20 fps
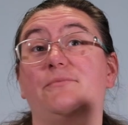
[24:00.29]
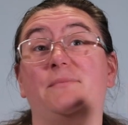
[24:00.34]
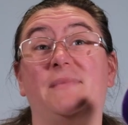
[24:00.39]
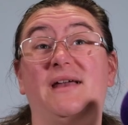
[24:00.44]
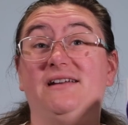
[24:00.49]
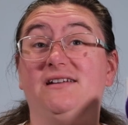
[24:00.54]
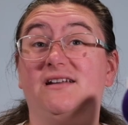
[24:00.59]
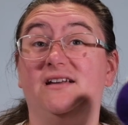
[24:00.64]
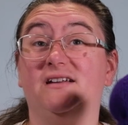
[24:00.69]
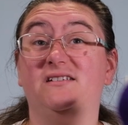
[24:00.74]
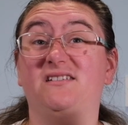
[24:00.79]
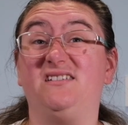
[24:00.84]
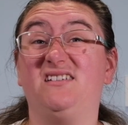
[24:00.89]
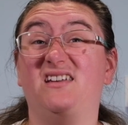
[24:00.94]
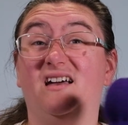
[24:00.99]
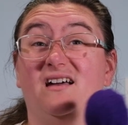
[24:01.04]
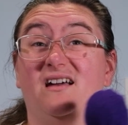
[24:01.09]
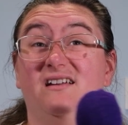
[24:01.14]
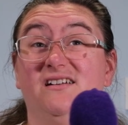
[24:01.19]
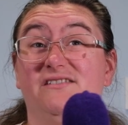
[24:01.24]
made a
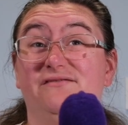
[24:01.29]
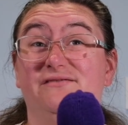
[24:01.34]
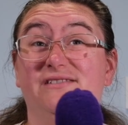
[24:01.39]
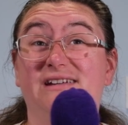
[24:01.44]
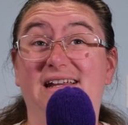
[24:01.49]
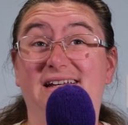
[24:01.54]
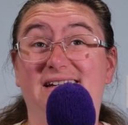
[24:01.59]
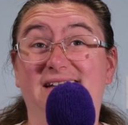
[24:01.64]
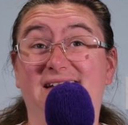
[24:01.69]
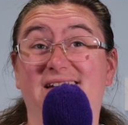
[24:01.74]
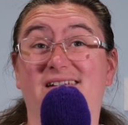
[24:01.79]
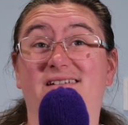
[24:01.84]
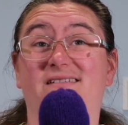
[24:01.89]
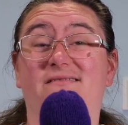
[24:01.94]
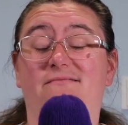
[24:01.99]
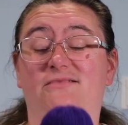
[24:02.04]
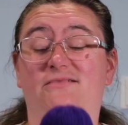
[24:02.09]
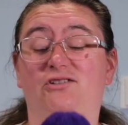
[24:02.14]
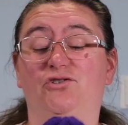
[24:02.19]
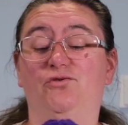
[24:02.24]
ton of knitted
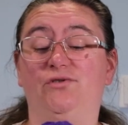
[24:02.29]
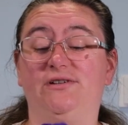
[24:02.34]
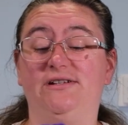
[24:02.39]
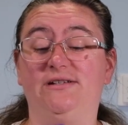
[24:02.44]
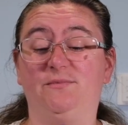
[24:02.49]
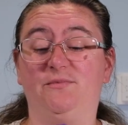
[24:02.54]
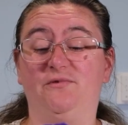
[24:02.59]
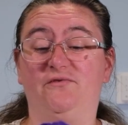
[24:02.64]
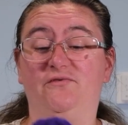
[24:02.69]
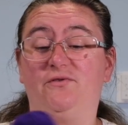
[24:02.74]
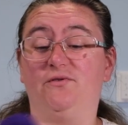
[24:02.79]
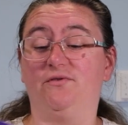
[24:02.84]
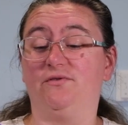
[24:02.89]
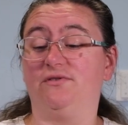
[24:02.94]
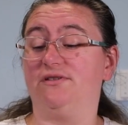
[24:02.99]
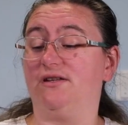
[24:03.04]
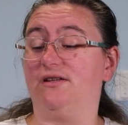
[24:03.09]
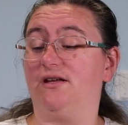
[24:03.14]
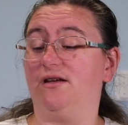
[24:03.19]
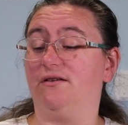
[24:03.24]
toys before,
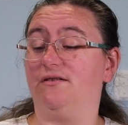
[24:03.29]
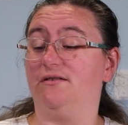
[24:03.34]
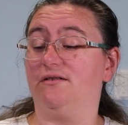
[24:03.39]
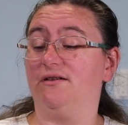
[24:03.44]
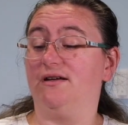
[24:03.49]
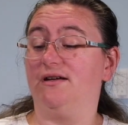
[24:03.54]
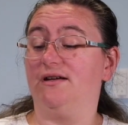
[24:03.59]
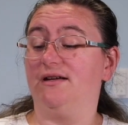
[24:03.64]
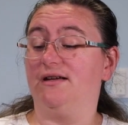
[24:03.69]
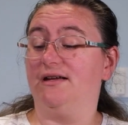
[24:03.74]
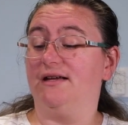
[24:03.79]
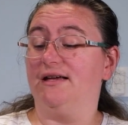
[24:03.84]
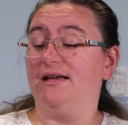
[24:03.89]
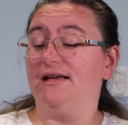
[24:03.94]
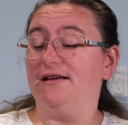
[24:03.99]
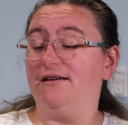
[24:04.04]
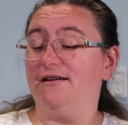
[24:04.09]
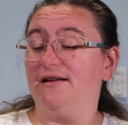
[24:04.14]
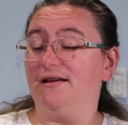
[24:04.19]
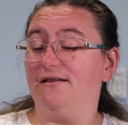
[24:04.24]
so
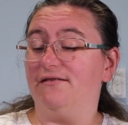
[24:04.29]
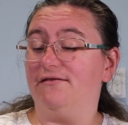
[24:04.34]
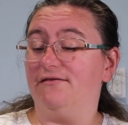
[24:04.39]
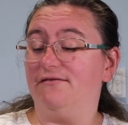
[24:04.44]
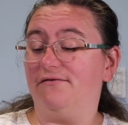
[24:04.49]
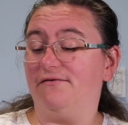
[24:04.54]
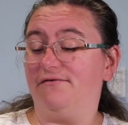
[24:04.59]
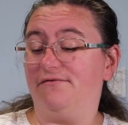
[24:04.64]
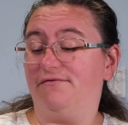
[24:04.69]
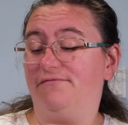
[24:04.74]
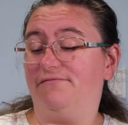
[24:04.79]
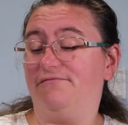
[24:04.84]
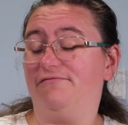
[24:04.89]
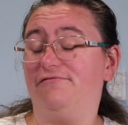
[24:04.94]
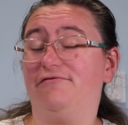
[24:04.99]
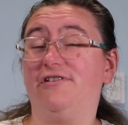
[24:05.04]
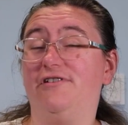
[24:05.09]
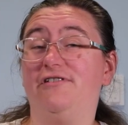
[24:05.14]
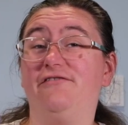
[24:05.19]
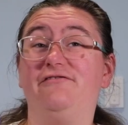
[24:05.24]

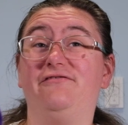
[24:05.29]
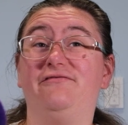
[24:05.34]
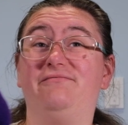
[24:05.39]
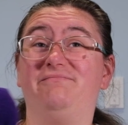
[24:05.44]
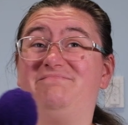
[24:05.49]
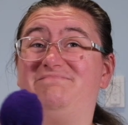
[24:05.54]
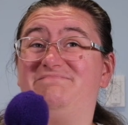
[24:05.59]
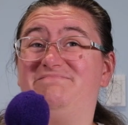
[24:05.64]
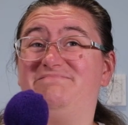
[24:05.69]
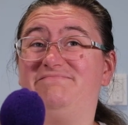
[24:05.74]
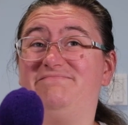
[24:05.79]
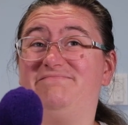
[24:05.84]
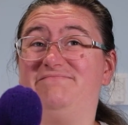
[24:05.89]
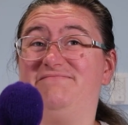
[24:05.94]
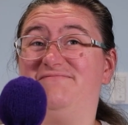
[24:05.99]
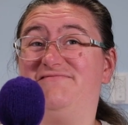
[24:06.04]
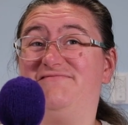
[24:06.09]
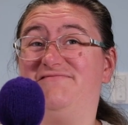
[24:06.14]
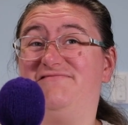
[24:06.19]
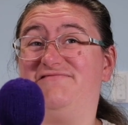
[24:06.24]
for an
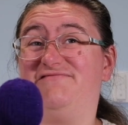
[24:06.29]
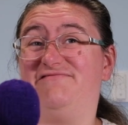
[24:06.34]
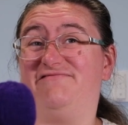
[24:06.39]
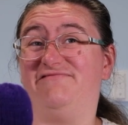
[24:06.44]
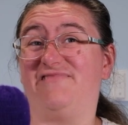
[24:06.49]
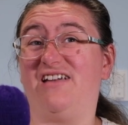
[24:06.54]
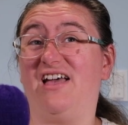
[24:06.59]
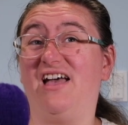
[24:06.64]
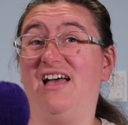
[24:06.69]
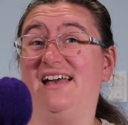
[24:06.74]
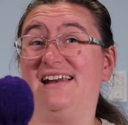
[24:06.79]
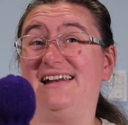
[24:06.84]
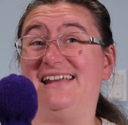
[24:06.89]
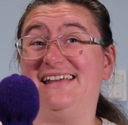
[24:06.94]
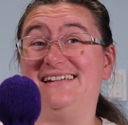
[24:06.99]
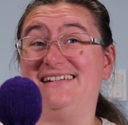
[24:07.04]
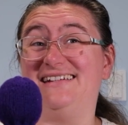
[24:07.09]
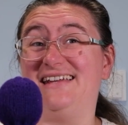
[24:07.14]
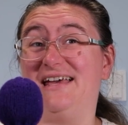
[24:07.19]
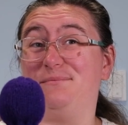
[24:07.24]
early
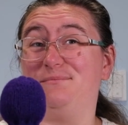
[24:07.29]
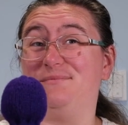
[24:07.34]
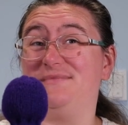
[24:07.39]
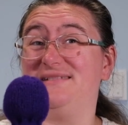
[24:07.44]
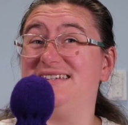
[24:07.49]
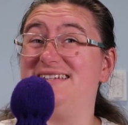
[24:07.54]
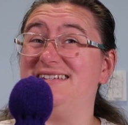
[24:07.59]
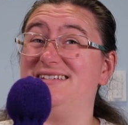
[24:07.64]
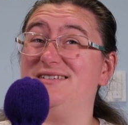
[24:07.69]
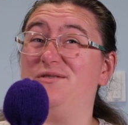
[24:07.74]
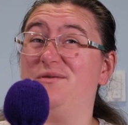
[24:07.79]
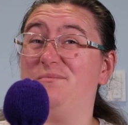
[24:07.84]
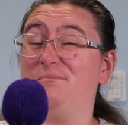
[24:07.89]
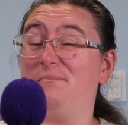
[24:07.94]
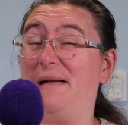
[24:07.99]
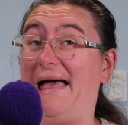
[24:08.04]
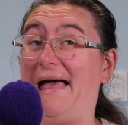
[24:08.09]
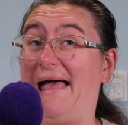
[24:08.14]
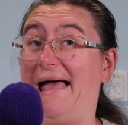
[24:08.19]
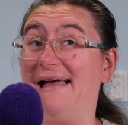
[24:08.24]
attempt, he's not
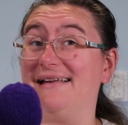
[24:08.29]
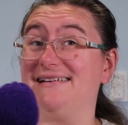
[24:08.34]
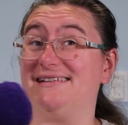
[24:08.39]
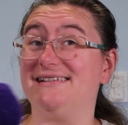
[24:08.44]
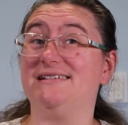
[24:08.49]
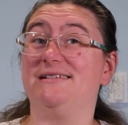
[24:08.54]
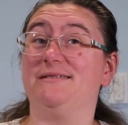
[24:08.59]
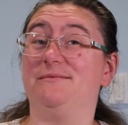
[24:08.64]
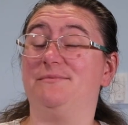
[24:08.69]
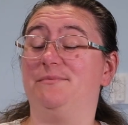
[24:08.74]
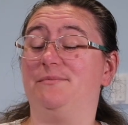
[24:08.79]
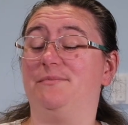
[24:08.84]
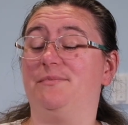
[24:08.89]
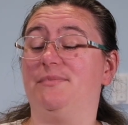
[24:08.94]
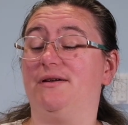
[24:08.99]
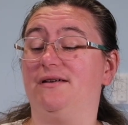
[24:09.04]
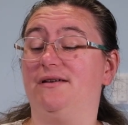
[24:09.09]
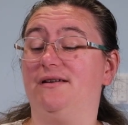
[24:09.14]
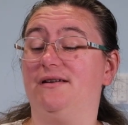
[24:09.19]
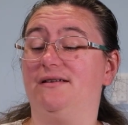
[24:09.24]
bad,
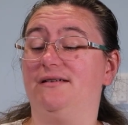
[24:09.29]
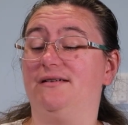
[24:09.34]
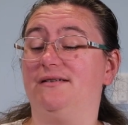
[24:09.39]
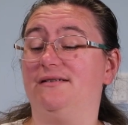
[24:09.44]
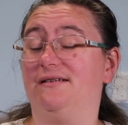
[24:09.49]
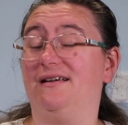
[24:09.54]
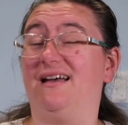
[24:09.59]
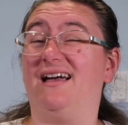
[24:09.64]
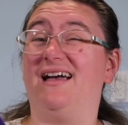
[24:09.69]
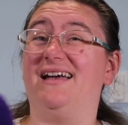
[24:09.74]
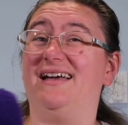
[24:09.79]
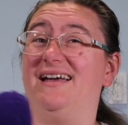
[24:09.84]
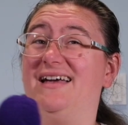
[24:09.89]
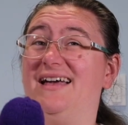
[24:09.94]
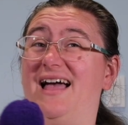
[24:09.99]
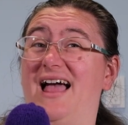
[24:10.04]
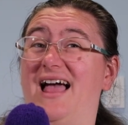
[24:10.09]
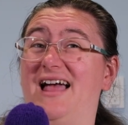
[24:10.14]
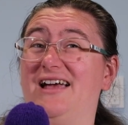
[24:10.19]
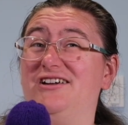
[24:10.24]
but
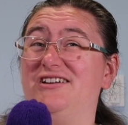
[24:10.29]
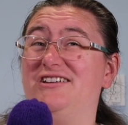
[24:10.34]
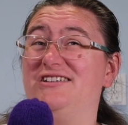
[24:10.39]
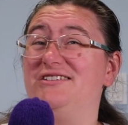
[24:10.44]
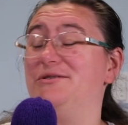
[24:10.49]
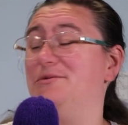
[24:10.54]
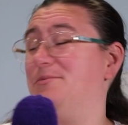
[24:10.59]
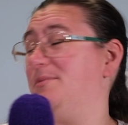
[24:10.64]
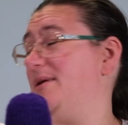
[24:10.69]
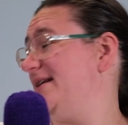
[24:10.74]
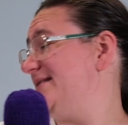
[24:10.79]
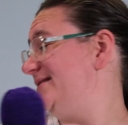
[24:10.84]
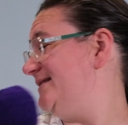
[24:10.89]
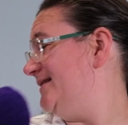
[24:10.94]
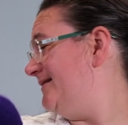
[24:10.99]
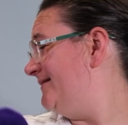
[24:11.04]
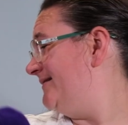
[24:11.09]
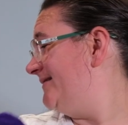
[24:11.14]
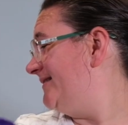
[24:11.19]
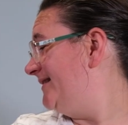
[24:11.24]
I can do
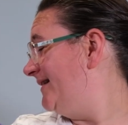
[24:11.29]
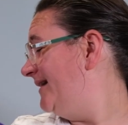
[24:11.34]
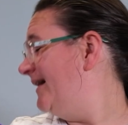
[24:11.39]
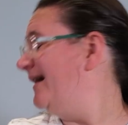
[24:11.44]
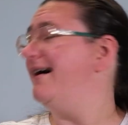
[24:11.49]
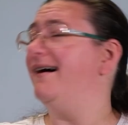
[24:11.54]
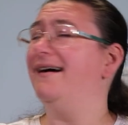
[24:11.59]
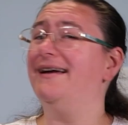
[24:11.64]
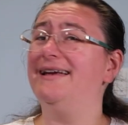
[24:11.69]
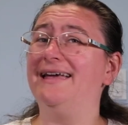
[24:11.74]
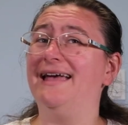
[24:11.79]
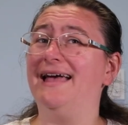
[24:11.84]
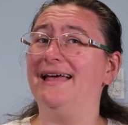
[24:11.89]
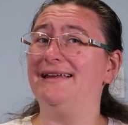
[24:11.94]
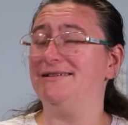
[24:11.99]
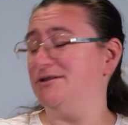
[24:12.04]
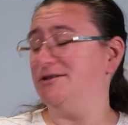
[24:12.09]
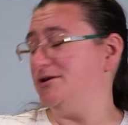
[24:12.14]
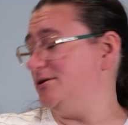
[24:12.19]
better. I can do